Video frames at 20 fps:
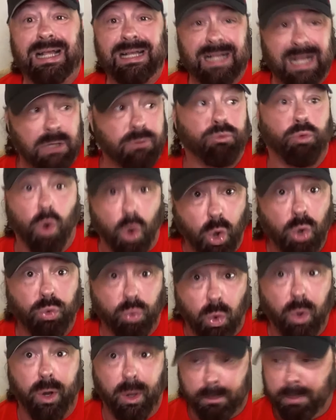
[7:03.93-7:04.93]
a Road
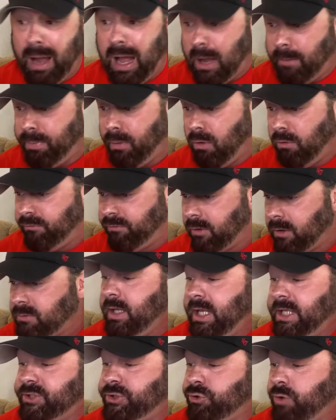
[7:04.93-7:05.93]
Warrior pop over.
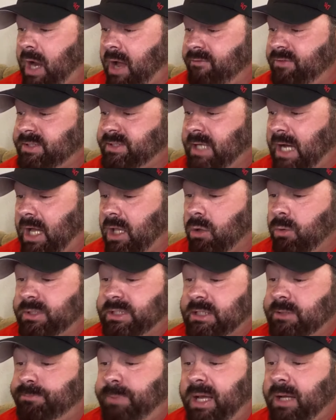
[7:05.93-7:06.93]
Hits Travis Tyler with
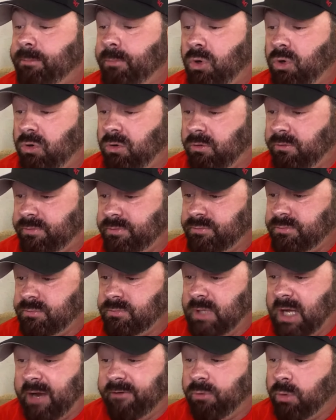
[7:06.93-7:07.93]
his big move.
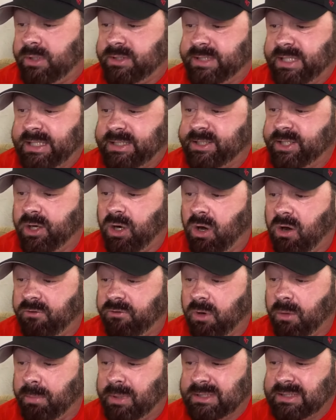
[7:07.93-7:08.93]
Everyone thinks it
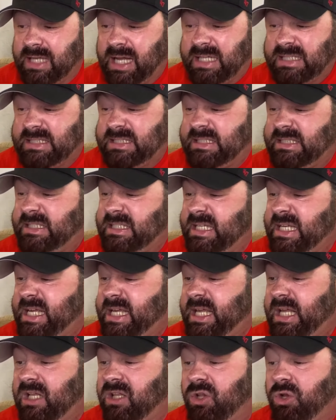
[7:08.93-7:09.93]
over, but that
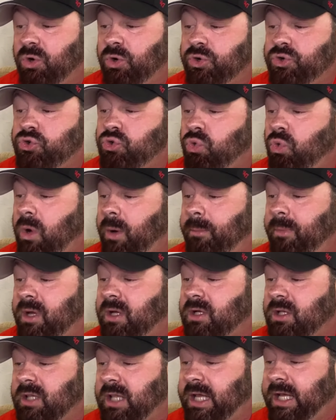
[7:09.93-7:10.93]
sneaky little Troy
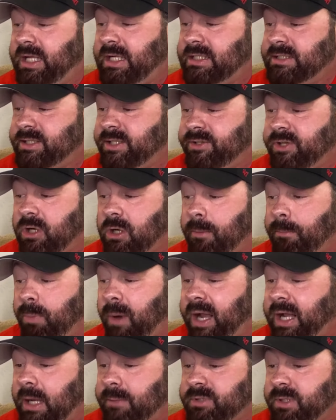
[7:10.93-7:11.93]
McClain is in there to
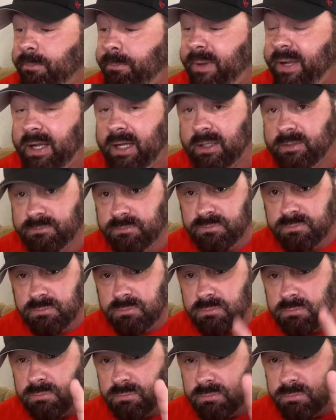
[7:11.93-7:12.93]
break up the pin,
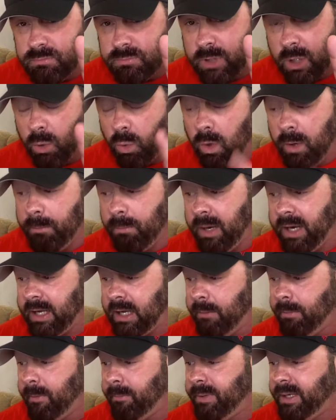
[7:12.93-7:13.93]
their one
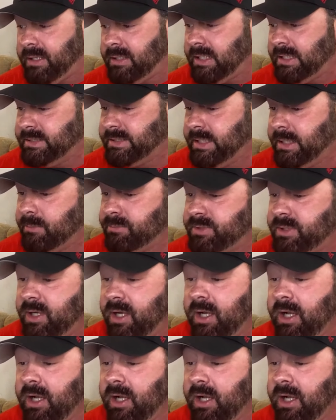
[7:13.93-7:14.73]
breakup attempt,